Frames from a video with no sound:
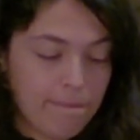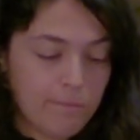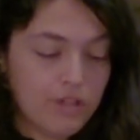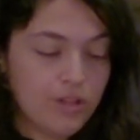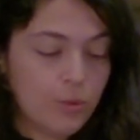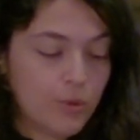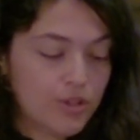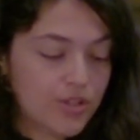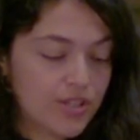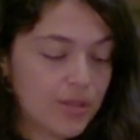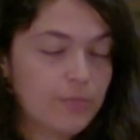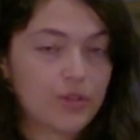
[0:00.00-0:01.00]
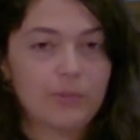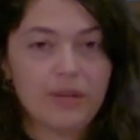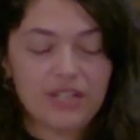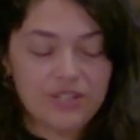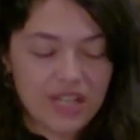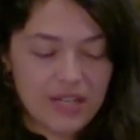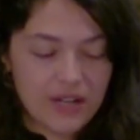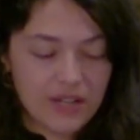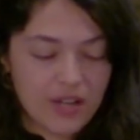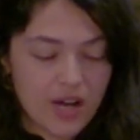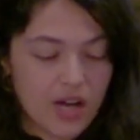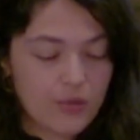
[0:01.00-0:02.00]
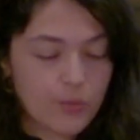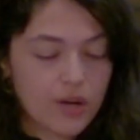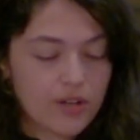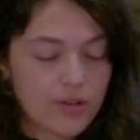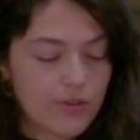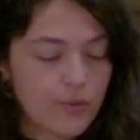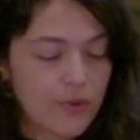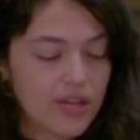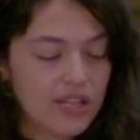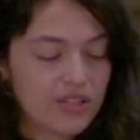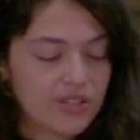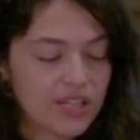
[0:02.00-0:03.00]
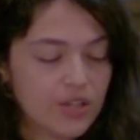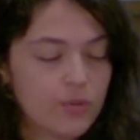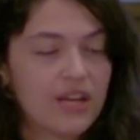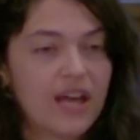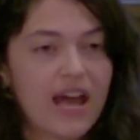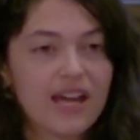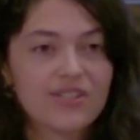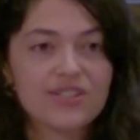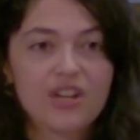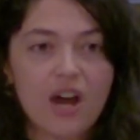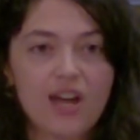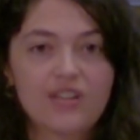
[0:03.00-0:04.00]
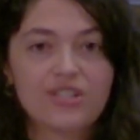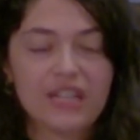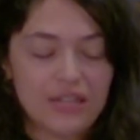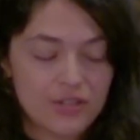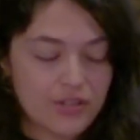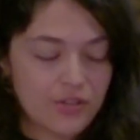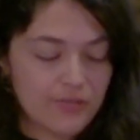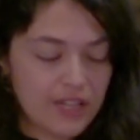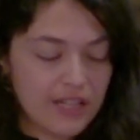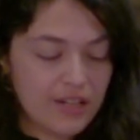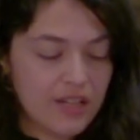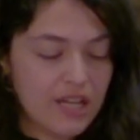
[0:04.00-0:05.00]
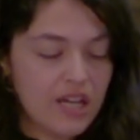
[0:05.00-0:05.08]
When you worship or meditate on God, what are the ways that you can ask God to intervene